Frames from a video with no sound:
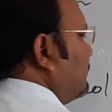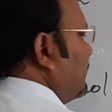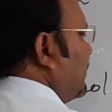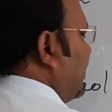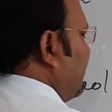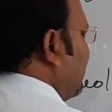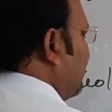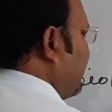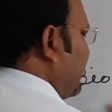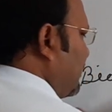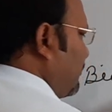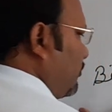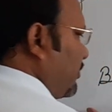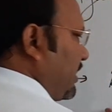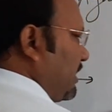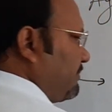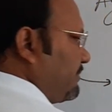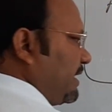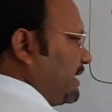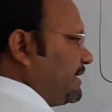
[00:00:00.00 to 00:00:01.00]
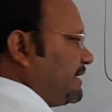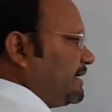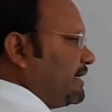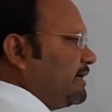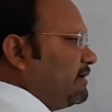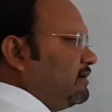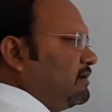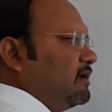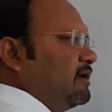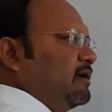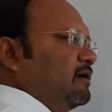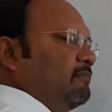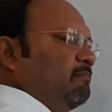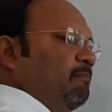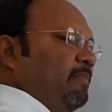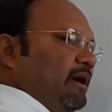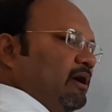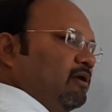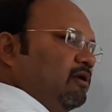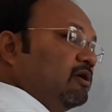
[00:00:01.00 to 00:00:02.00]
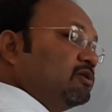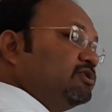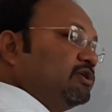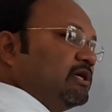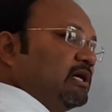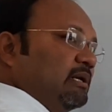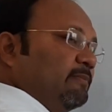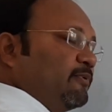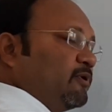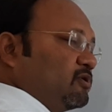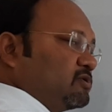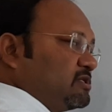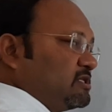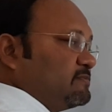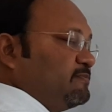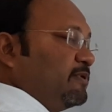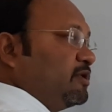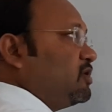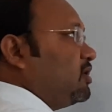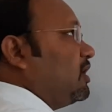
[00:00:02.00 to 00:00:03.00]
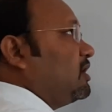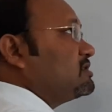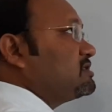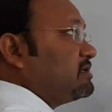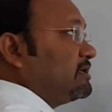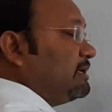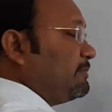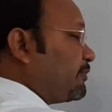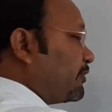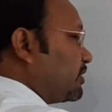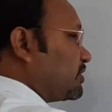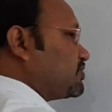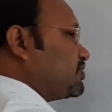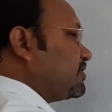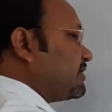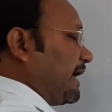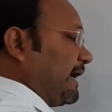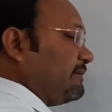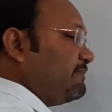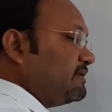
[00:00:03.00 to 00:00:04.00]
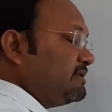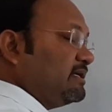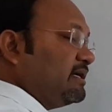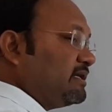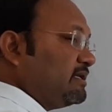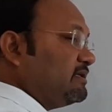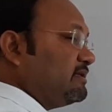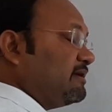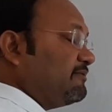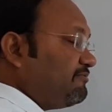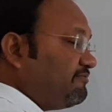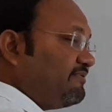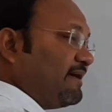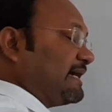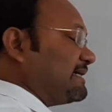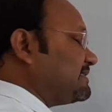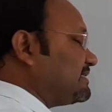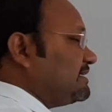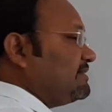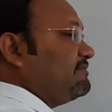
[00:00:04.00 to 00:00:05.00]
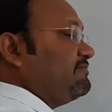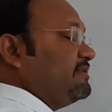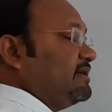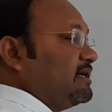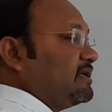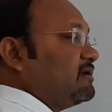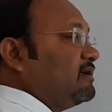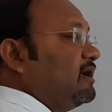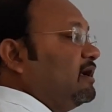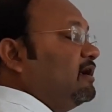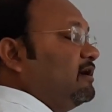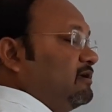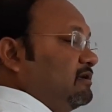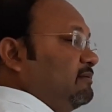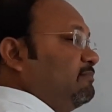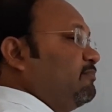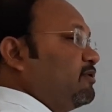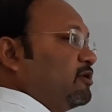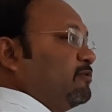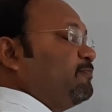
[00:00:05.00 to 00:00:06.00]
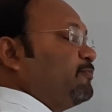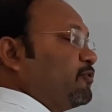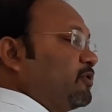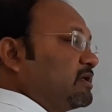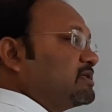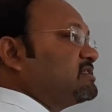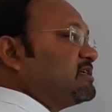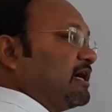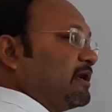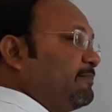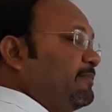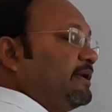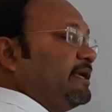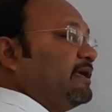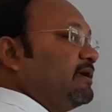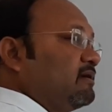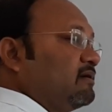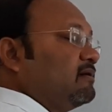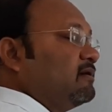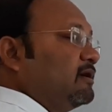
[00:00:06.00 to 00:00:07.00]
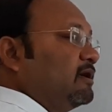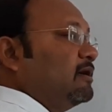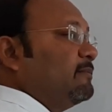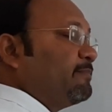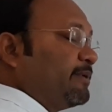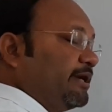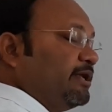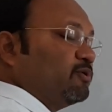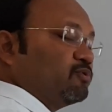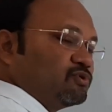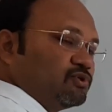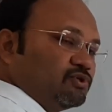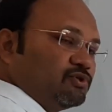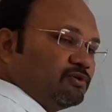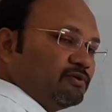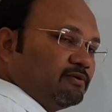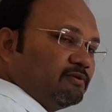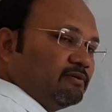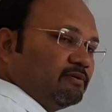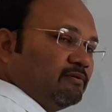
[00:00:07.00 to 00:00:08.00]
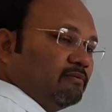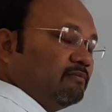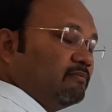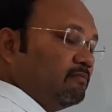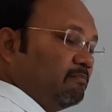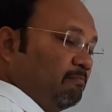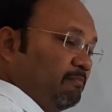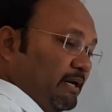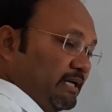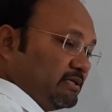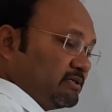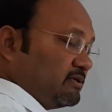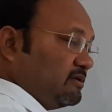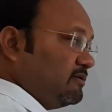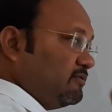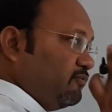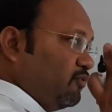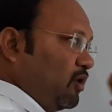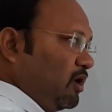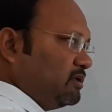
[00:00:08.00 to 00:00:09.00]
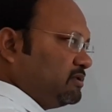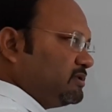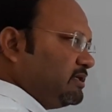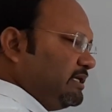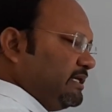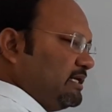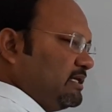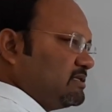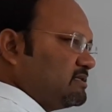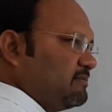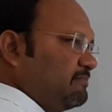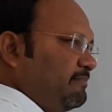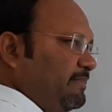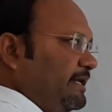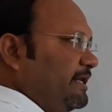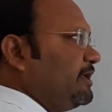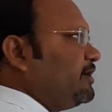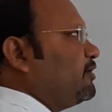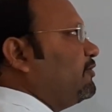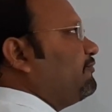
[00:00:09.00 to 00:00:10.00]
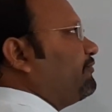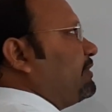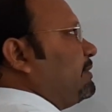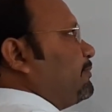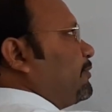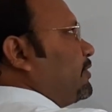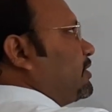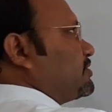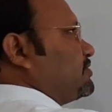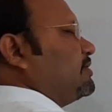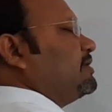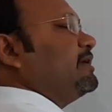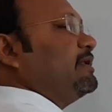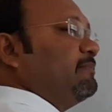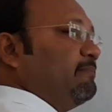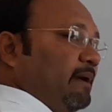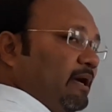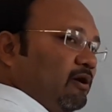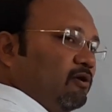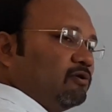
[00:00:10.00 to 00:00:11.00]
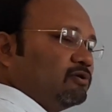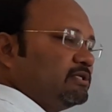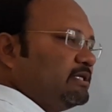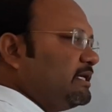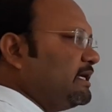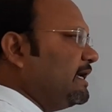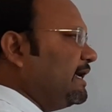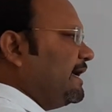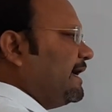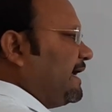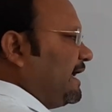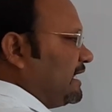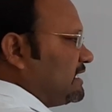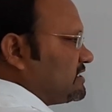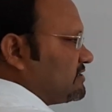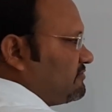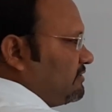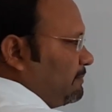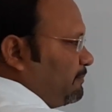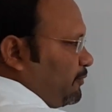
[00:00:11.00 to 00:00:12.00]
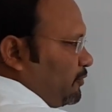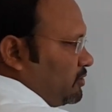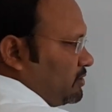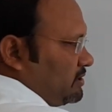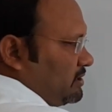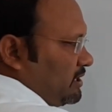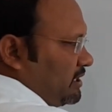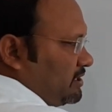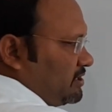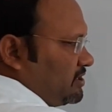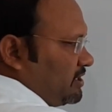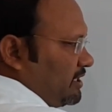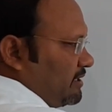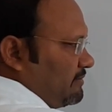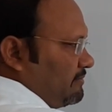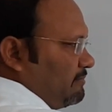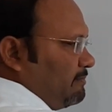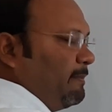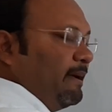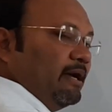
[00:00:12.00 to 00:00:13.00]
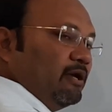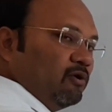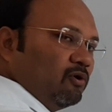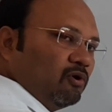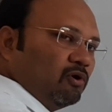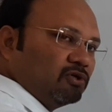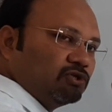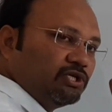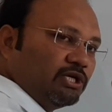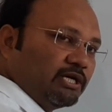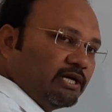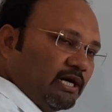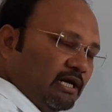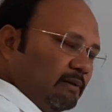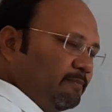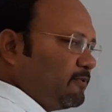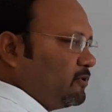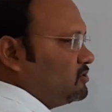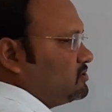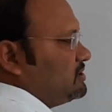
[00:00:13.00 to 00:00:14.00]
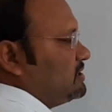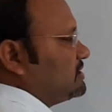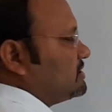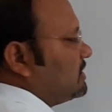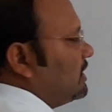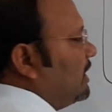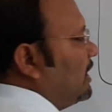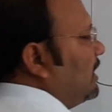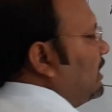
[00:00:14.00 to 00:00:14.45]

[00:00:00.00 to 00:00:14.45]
Remember what I am writing here? Biological process, because reproduction can be there in a factory where number of products are being produced. But what is the meaning of reproduction in biology? Hence we put the term biological process.